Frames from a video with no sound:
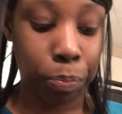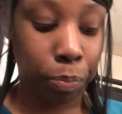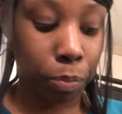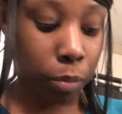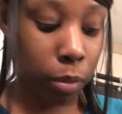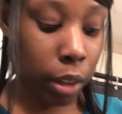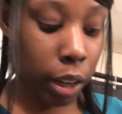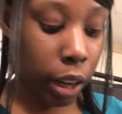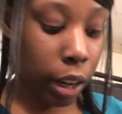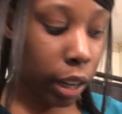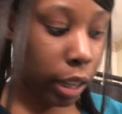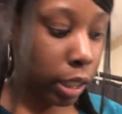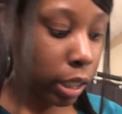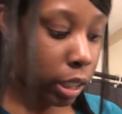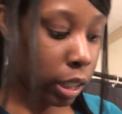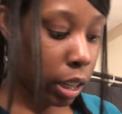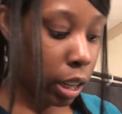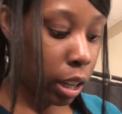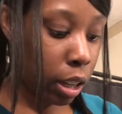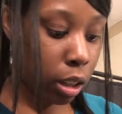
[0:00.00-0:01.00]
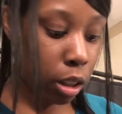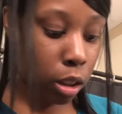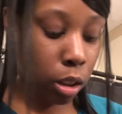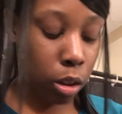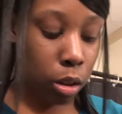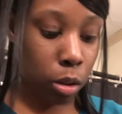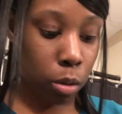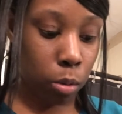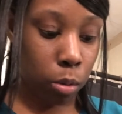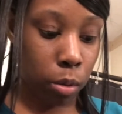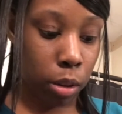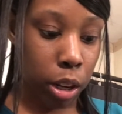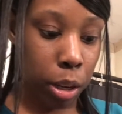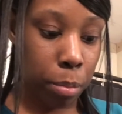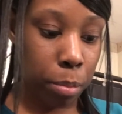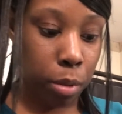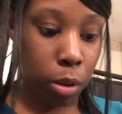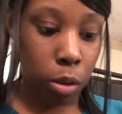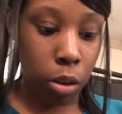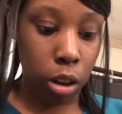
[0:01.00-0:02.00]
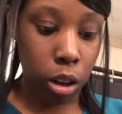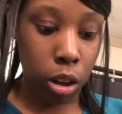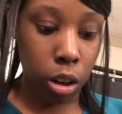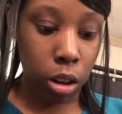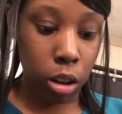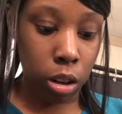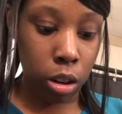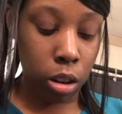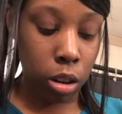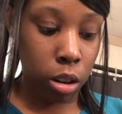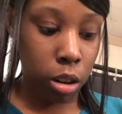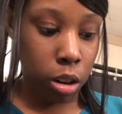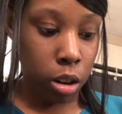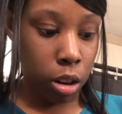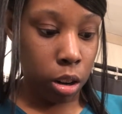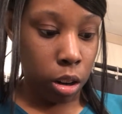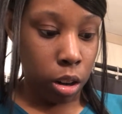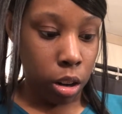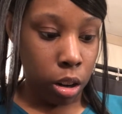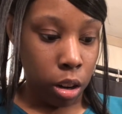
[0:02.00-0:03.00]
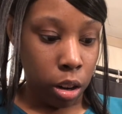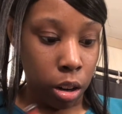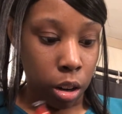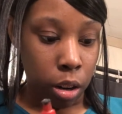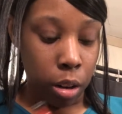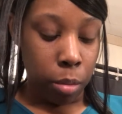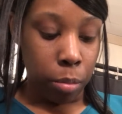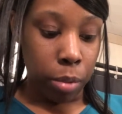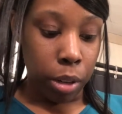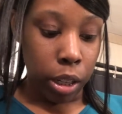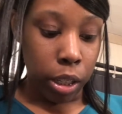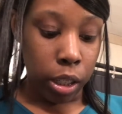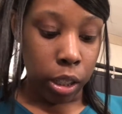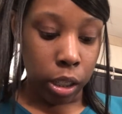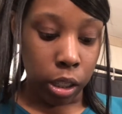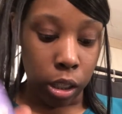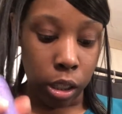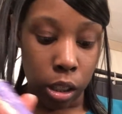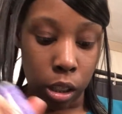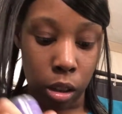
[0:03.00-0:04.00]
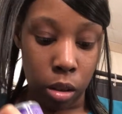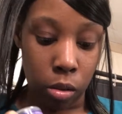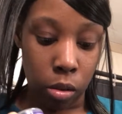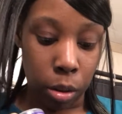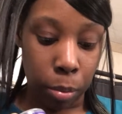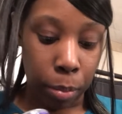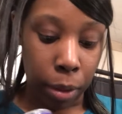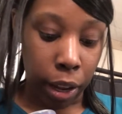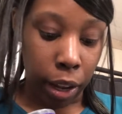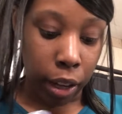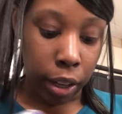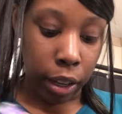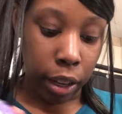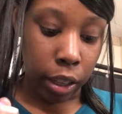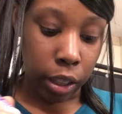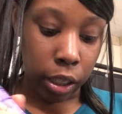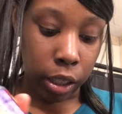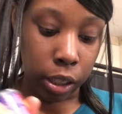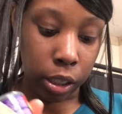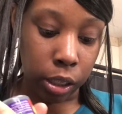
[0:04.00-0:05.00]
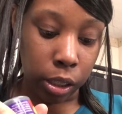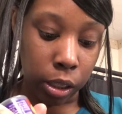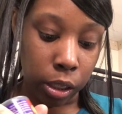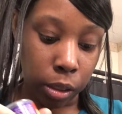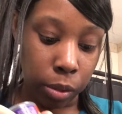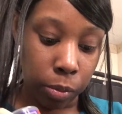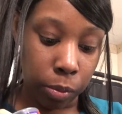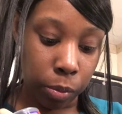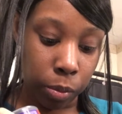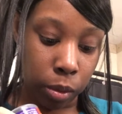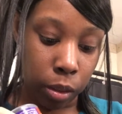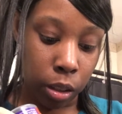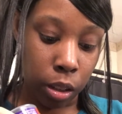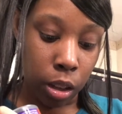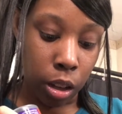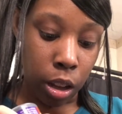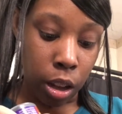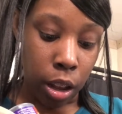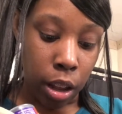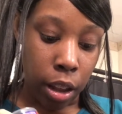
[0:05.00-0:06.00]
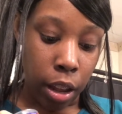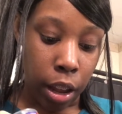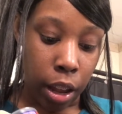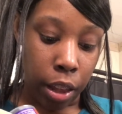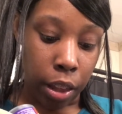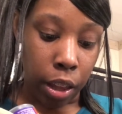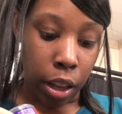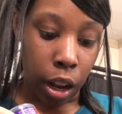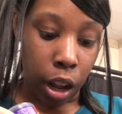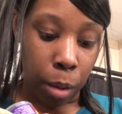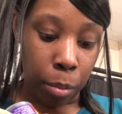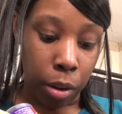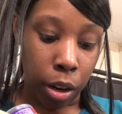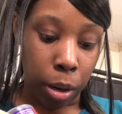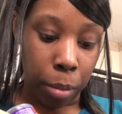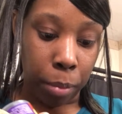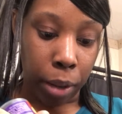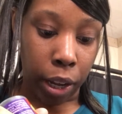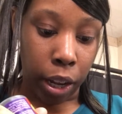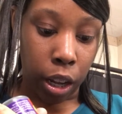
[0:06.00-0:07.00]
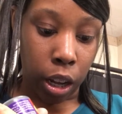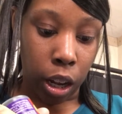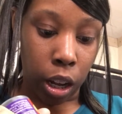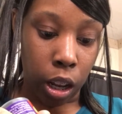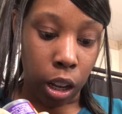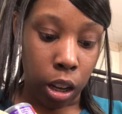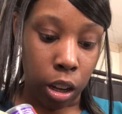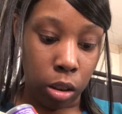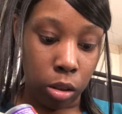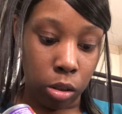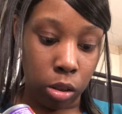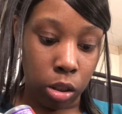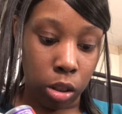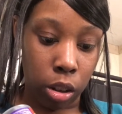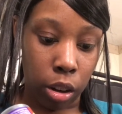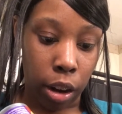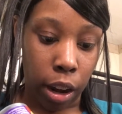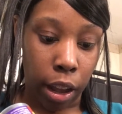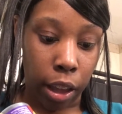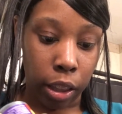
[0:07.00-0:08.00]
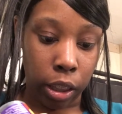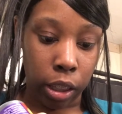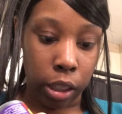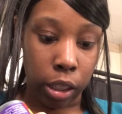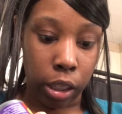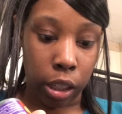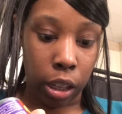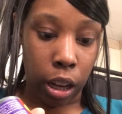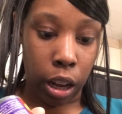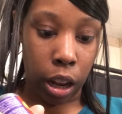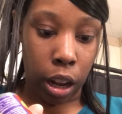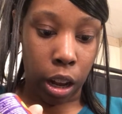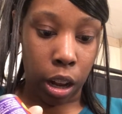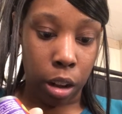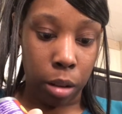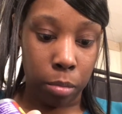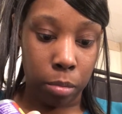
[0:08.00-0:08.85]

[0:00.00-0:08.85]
like I said, 3 more pieces going back like this, and then I'm gonna make a closure at the top.